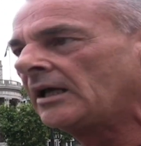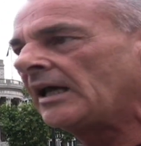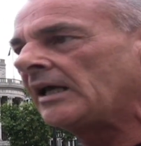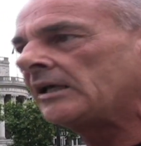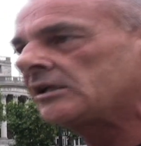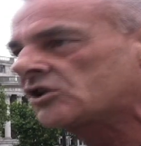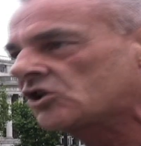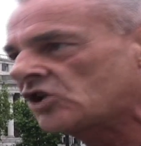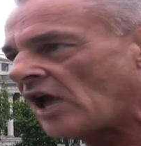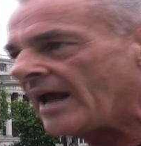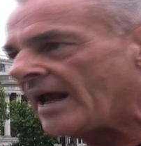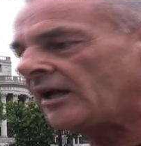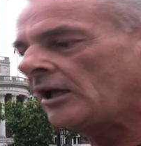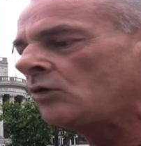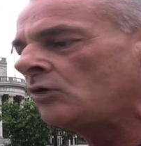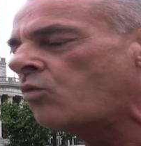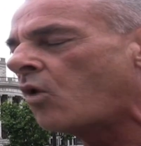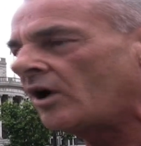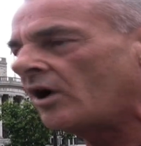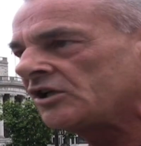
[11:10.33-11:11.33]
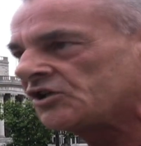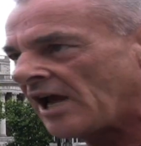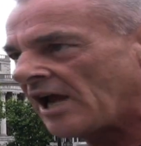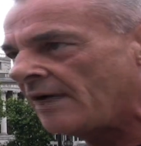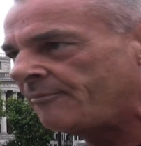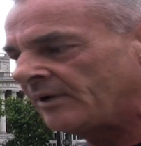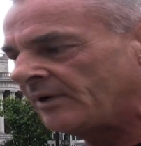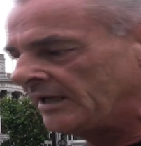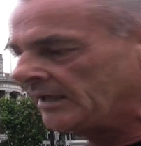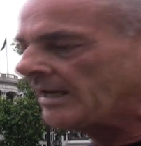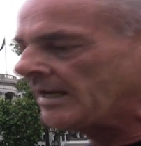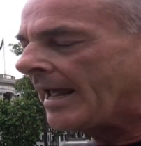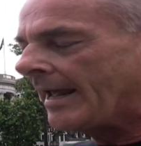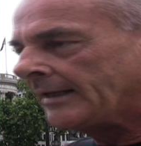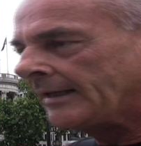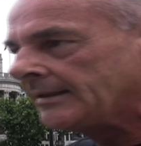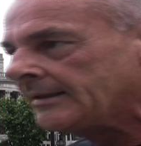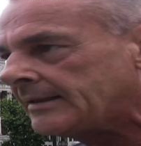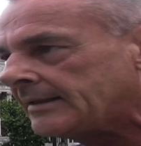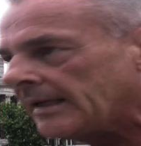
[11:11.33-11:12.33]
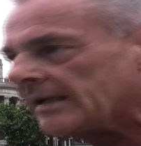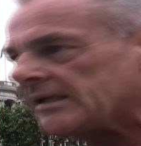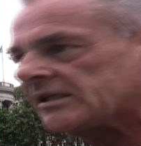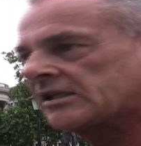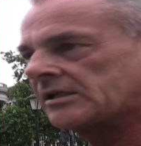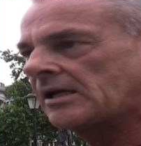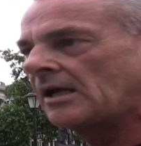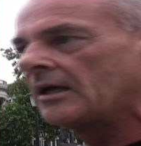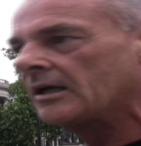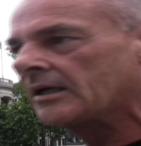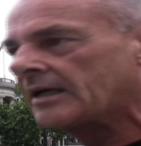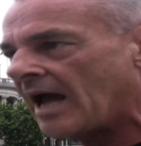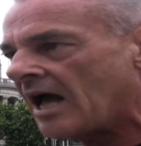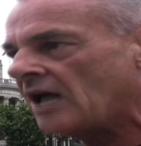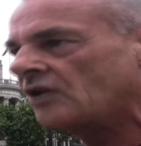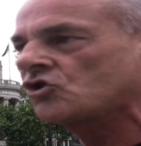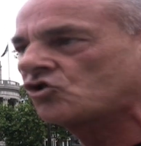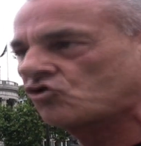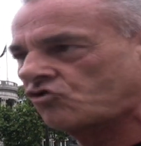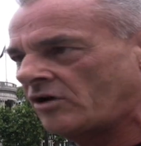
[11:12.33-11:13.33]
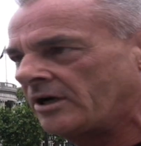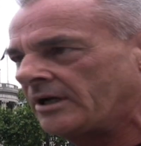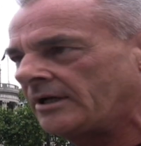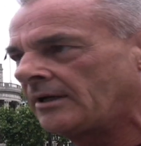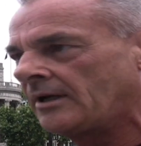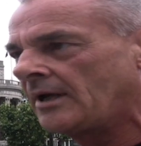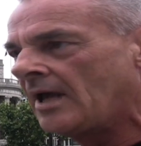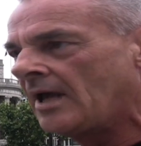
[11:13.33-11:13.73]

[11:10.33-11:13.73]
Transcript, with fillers: exactly what is happening in this country.